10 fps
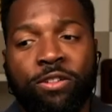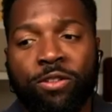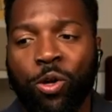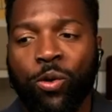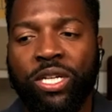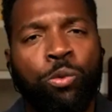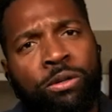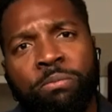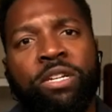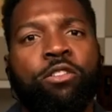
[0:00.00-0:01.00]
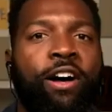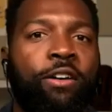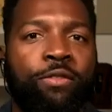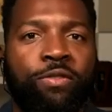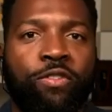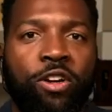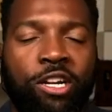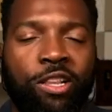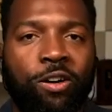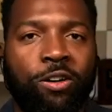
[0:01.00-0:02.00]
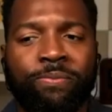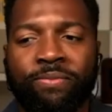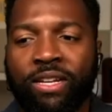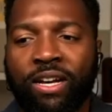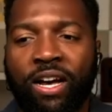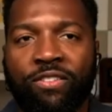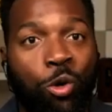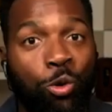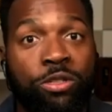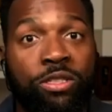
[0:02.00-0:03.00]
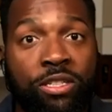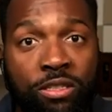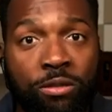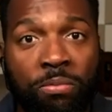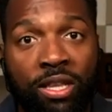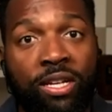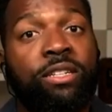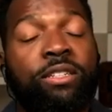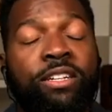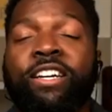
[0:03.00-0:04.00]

though he wouldn't be around for very long. I have an older sister, Belinda.